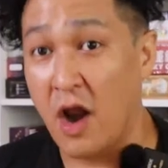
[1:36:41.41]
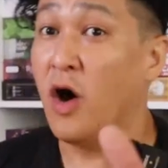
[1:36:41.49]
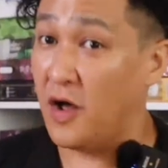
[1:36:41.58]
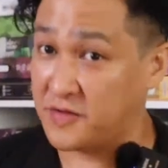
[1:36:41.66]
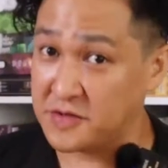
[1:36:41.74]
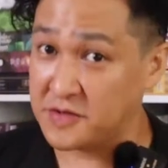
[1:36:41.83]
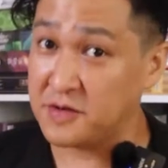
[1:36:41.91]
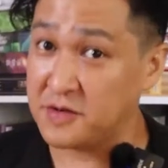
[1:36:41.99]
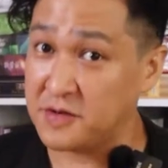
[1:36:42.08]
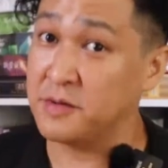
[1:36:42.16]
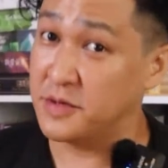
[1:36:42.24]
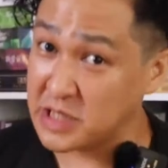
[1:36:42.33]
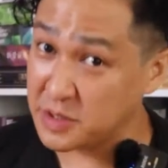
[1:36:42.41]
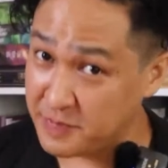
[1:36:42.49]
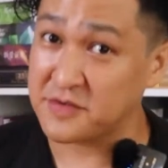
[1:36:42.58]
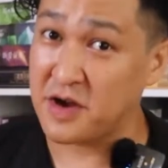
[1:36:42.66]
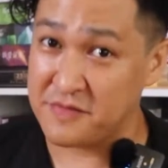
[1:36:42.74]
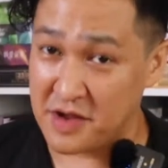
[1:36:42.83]
Also, some of the most
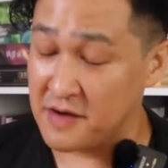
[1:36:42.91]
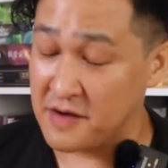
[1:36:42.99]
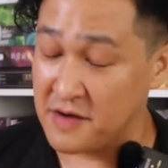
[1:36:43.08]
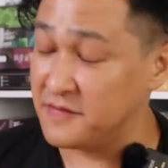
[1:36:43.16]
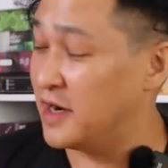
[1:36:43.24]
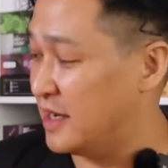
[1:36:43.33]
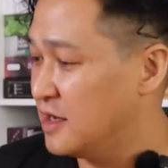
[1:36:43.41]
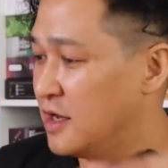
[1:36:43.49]
expensive coffee I ever had.